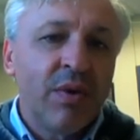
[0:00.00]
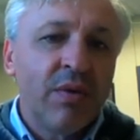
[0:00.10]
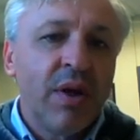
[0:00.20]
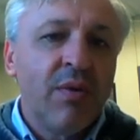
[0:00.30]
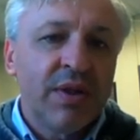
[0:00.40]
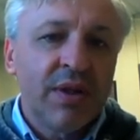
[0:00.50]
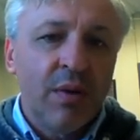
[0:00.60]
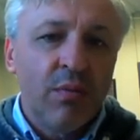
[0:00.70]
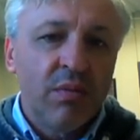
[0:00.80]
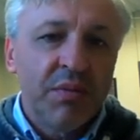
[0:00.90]
will give us
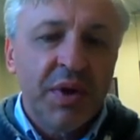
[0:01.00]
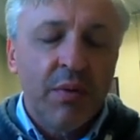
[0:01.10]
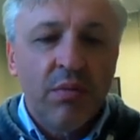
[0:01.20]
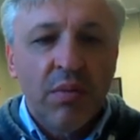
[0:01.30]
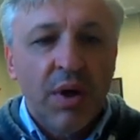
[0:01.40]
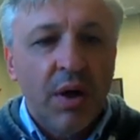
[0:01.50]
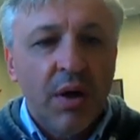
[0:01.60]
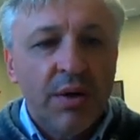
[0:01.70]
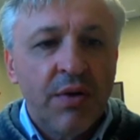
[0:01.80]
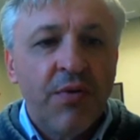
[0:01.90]
some
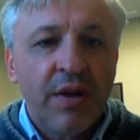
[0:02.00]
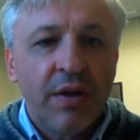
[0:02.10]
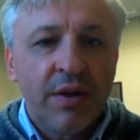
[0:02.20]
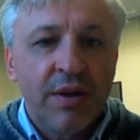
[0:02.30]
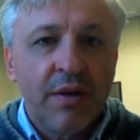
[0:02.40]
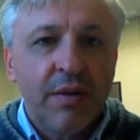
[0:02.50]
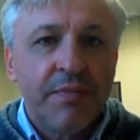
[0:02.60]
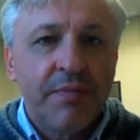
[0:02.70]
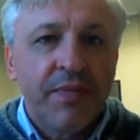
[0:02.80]
final result.